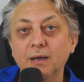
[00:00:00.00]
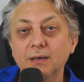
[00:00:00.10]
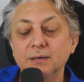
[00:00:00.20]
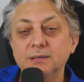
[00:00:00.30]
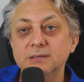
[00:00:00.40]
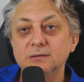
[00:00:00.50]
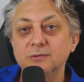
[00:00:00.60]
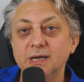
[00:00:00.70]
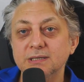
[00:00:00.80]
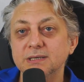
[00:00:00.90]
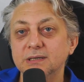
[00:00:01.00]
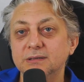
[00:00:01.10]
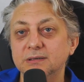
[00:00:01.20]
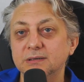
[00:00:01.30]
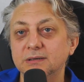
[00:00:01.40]
So that's it
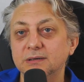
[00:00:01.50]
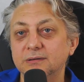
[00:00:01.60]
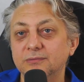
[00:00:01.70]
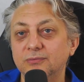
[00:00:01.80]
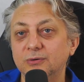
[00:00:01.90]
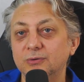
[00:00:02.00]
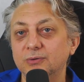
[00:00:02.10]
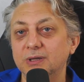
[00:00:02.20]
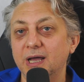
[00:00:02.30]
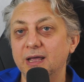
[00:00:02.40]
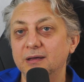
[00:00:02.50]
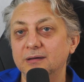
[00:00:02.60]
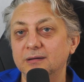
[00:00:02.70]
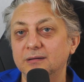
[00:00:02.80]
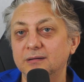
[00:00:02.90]
for today.
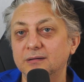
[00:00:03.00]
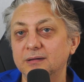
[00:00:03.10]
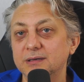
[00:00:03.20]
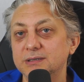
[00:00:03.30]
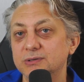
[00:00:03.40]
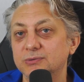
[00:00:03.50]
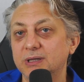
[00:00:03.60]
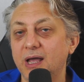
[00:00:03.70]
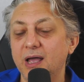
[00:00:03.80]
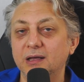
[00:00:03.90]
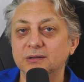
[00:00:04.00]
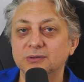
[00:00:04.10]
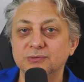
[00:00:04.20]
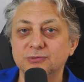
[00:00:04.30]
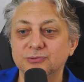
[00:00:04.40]
This is what I had
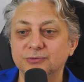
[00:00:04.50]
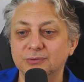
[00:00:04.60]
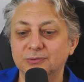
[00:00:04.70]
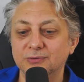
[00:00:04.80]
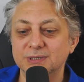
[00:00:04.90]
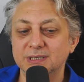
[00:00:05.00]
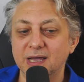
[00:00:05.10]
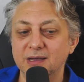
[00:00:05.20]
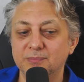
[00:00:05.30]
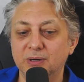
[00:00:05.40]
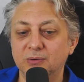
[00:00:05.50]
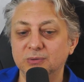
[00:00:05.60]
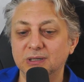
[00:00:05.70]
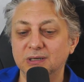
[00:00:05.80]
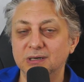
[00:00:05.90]
to say about
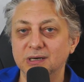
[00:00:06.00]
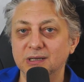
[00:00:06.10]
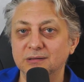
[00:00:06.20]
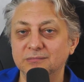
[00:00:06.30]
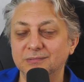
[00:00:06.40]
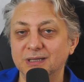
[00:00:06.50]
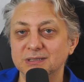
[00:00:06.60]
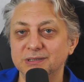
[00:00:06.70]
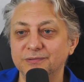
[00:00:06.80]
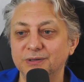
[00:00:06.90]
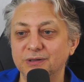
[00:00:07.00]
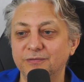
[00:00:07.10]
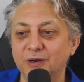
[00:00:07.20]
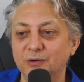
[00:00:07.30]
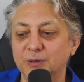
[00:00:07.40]
learning test-driven
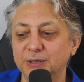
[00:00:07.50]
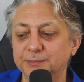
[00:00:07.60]
development.